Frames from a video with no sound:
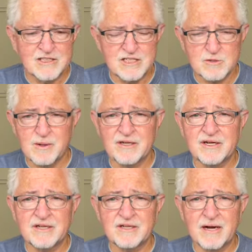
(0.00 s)
spend
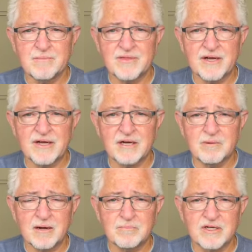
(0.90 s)
any time thinking
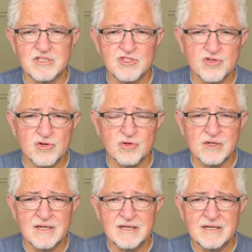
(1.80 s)
about, but it's true.
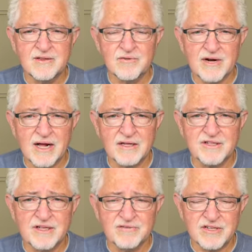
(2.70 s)
And the
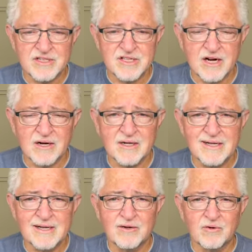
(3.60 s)
reality of it is there.
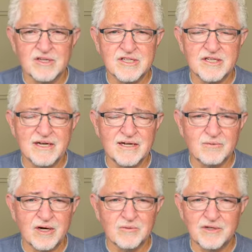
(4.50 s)
What does it take?
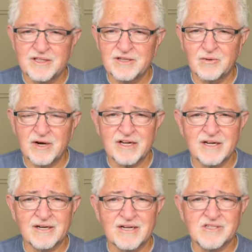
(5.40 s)
Well, we need to
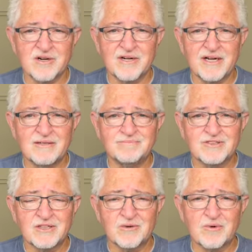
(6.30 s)
recognize our need,
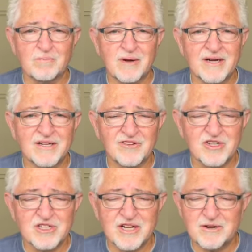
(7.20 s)
repent of our
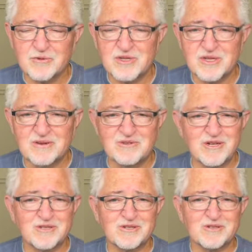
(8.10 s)
sin, and receive
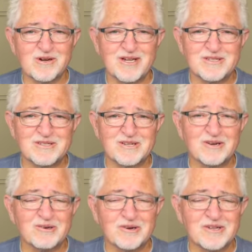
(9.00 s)
Jesus Christ as our
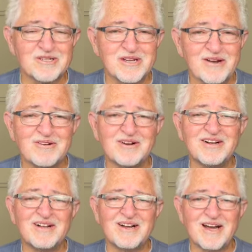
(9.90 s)
Lord and Savior.
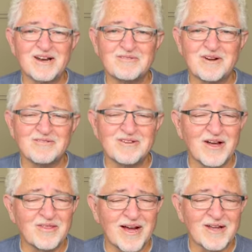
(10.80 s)
And if we have
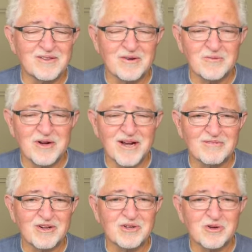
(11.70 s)
done that, then we have
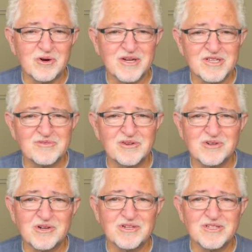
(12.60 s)
a glorious
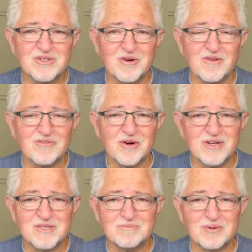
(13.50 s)
future in store for
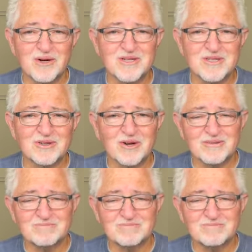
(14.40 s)
us. Praise the Lord.